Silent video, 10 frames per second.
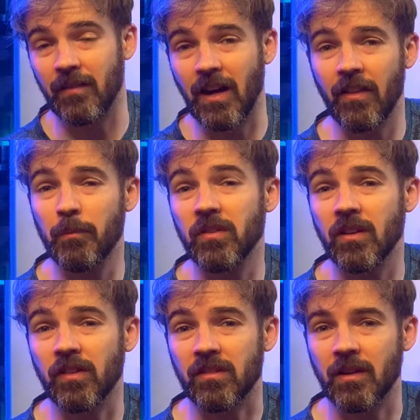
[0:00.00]
other
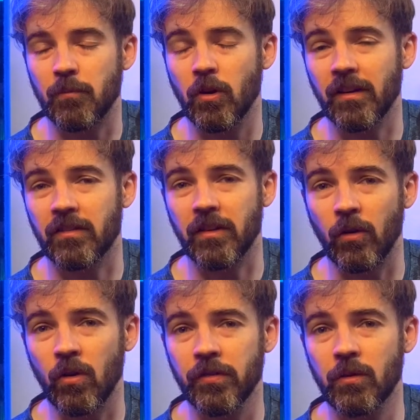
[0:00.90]
Pacific Sun products that are
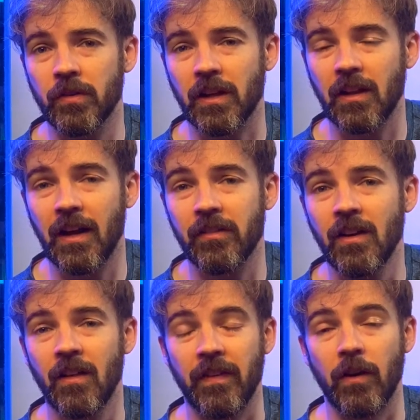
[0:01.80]
also on the cloud,
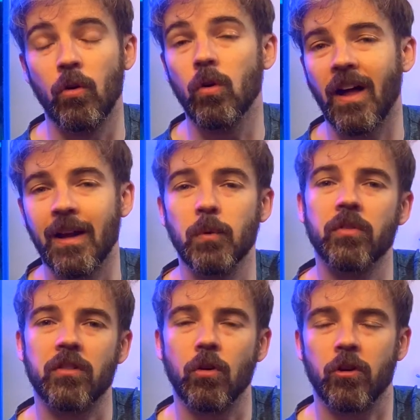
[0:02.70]
they're all able
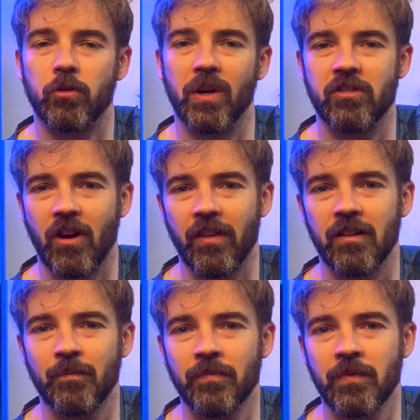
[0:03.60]
to talk to each other.
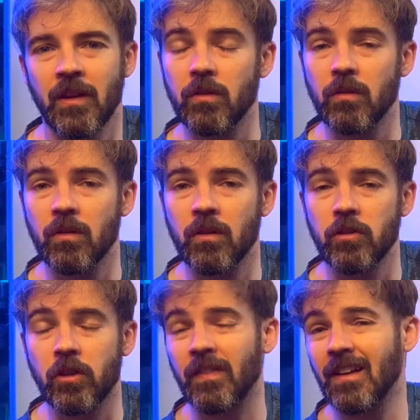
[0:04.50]
You
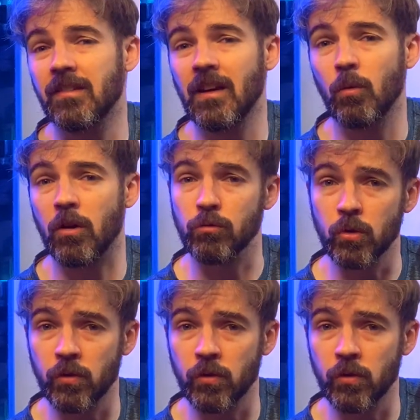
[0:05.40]
can then set what rules